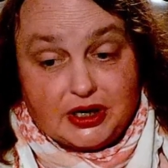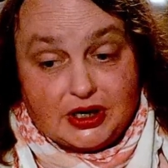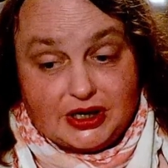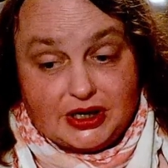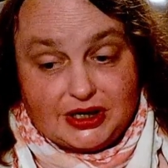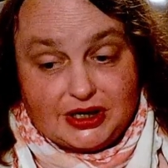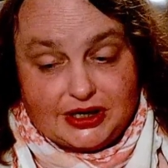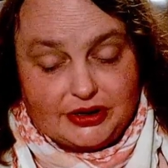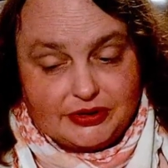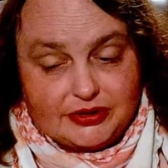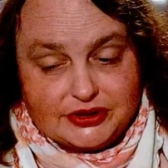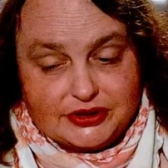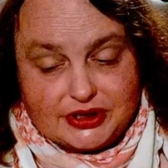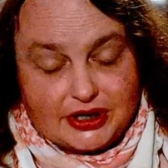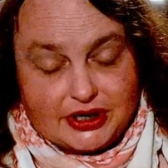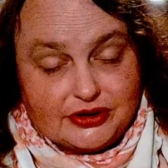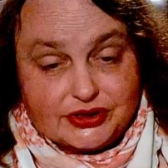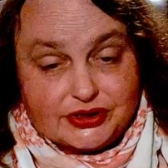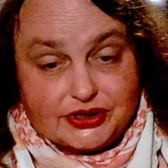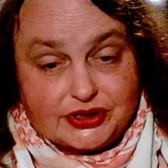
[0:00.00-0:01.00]
you know, entire
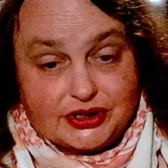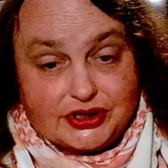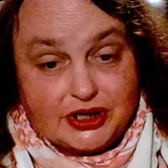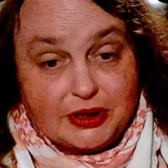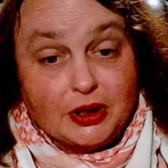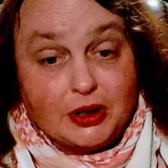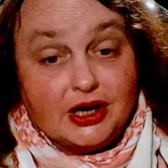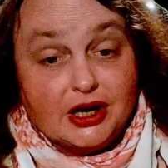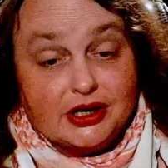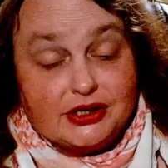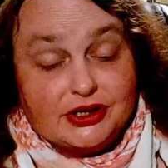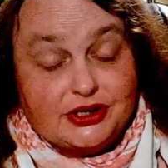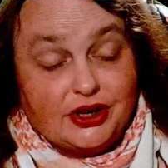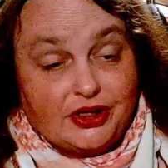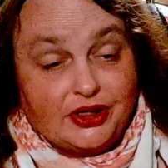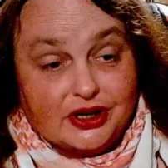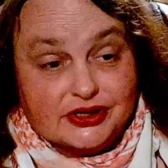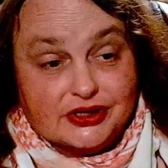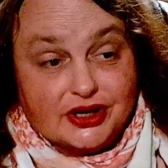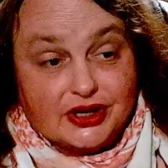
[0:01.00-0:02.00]
city blocks and
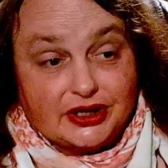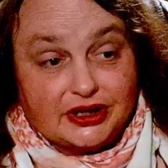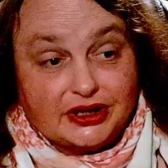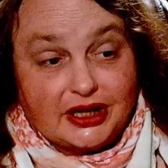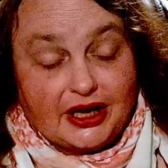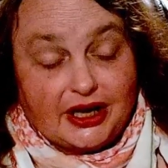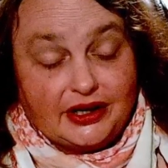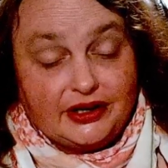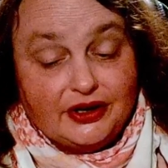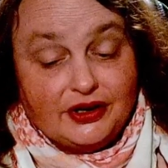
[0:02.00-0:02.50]
things like that,